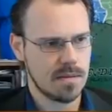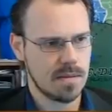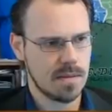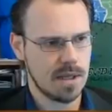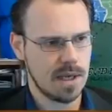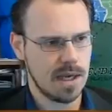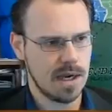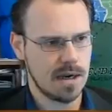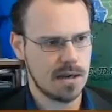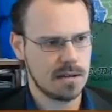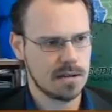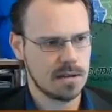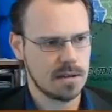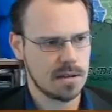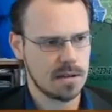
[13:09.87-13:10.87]
Yeah.
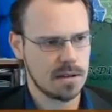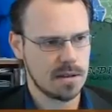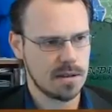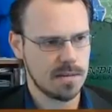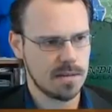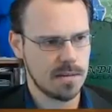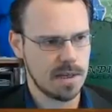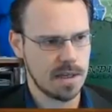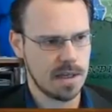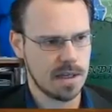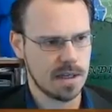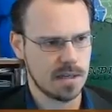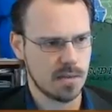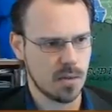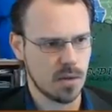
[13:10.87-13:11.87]
I think
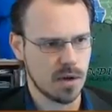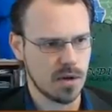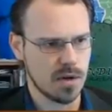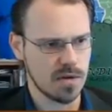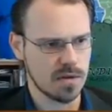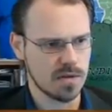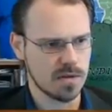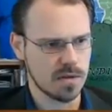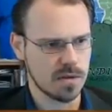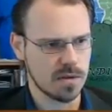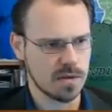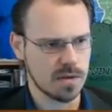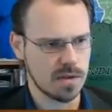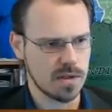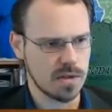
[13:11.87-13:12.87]
it's more useful
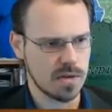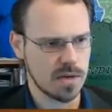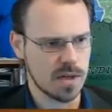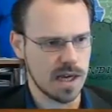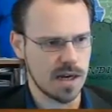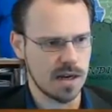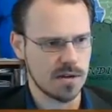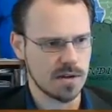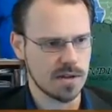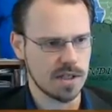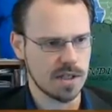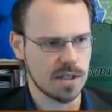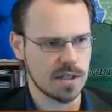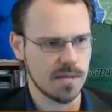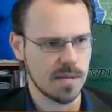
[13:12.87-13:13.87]
to get out the
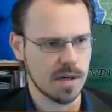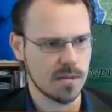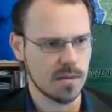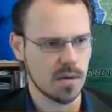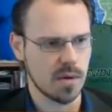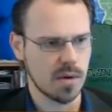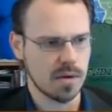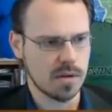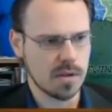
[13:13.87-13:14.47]
Summoning Portal.